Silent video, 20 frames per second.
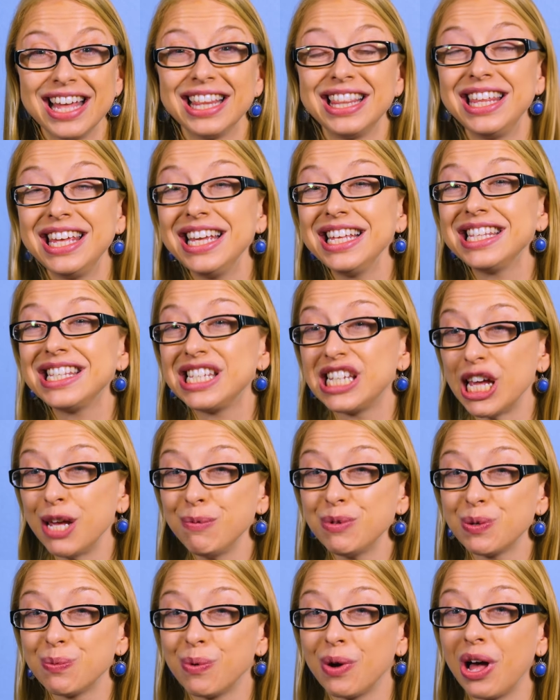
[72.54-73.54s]
These
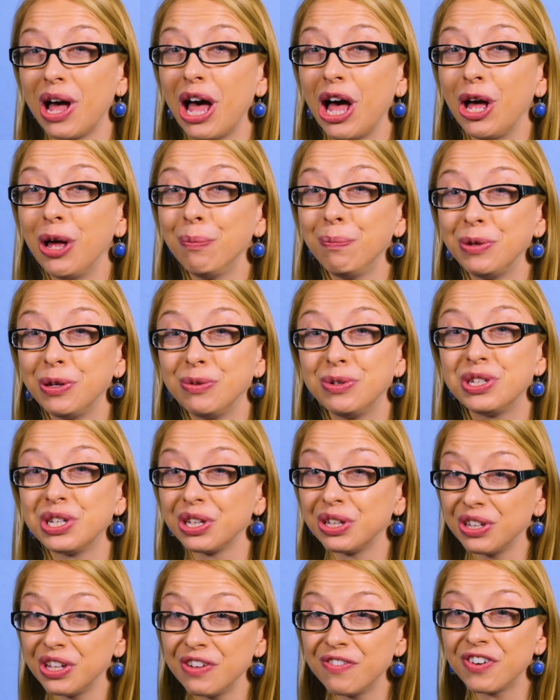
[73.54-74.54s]
tips will help you
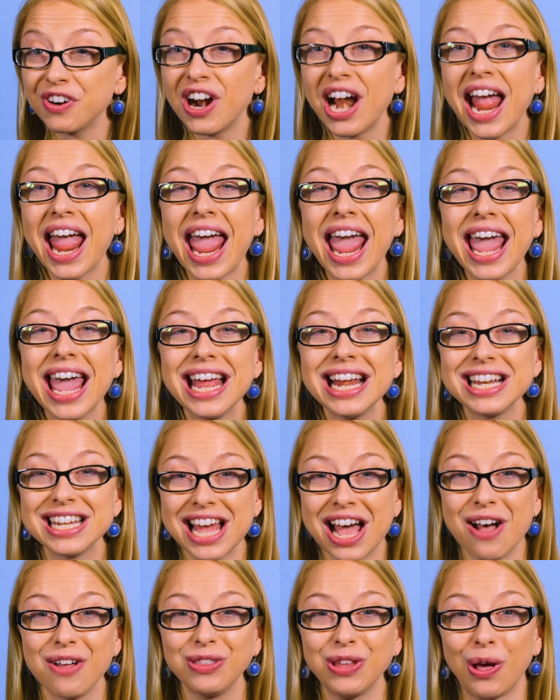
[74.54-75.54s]
deliver and
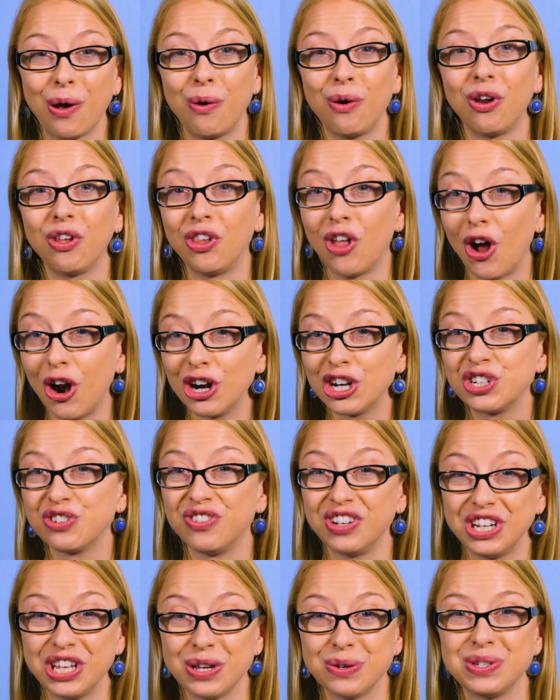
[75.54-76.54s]
download large
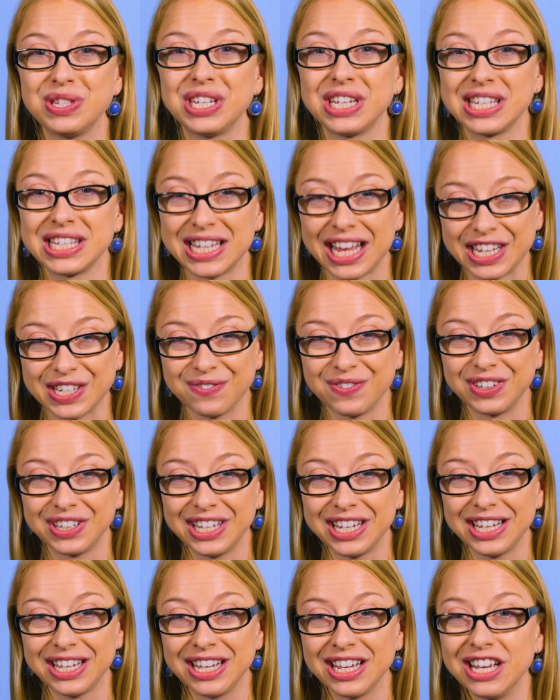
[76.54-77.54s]
videos
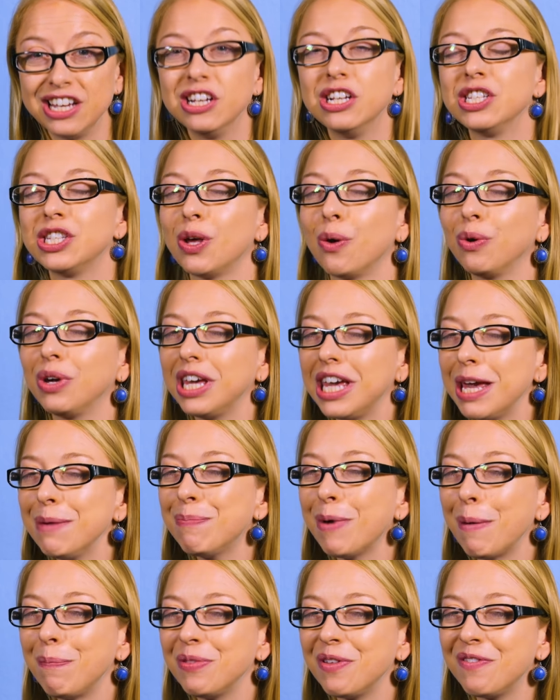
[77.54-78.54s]
successfully. So
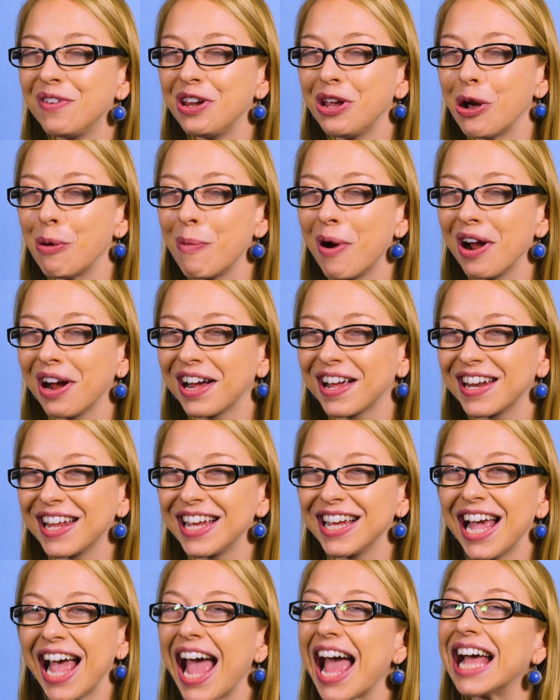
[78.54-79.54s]
keep up the video
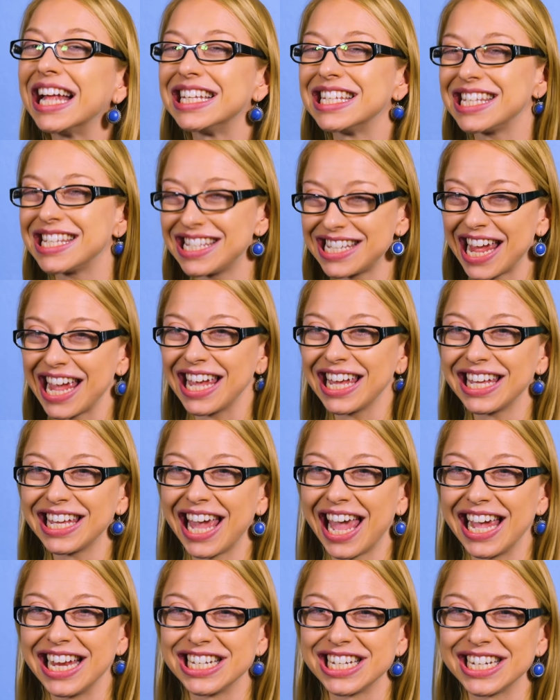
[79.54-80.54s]
marketing and stay
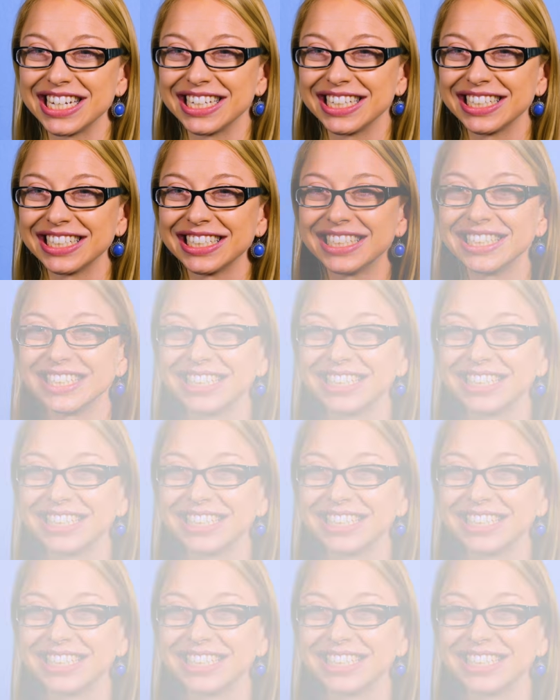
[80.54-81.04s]
engaging.